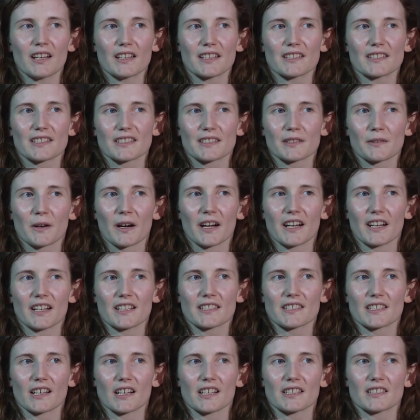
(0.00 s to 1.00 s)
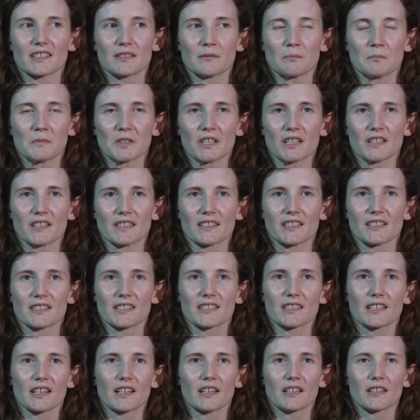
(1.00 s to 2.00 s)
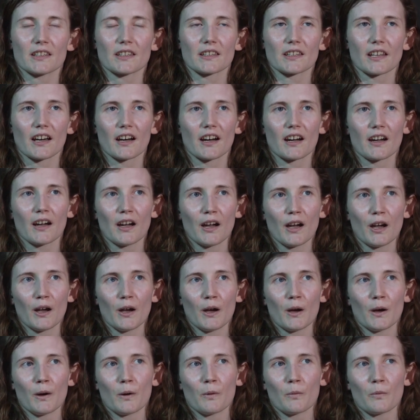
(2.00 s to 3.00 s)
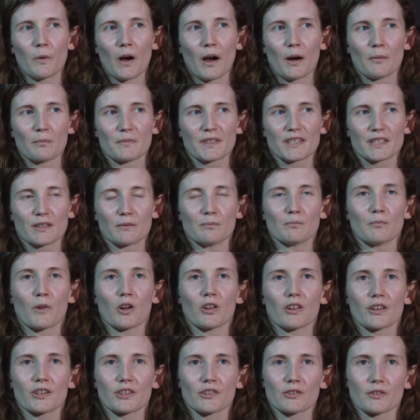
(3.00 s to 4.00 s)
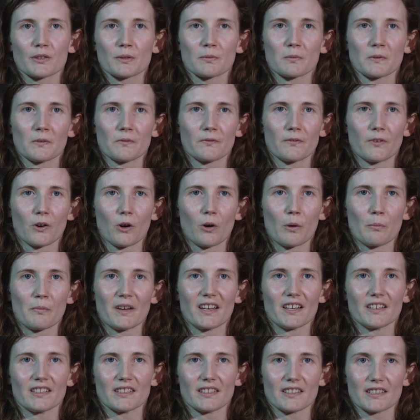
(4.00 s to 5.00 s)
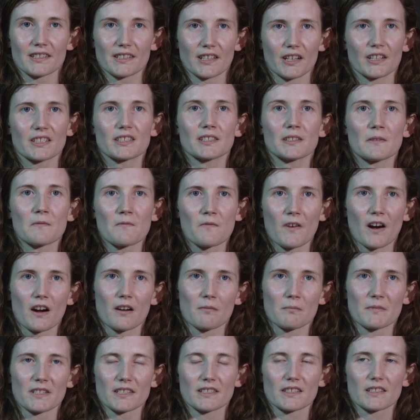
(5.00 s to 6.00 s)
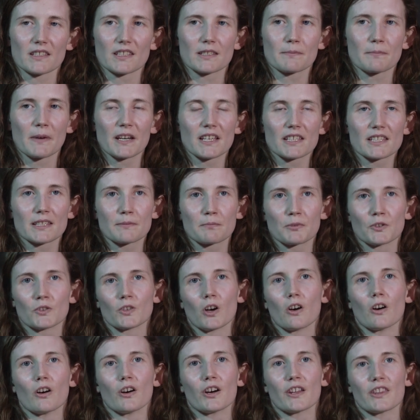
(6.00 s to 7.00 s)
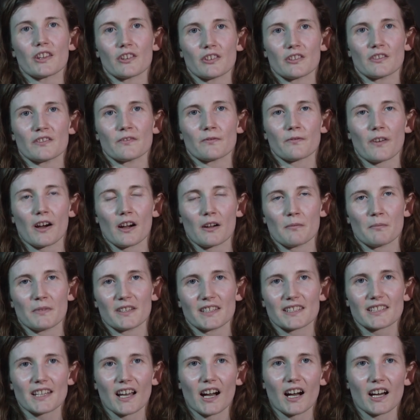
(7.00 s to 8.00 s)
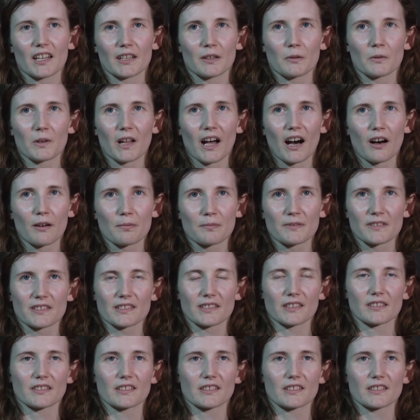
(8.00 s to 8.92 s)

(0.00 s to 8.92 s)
this is quite exciting because it's saying that um, some molecules will form in certain environments in space but not other environments, and it will help us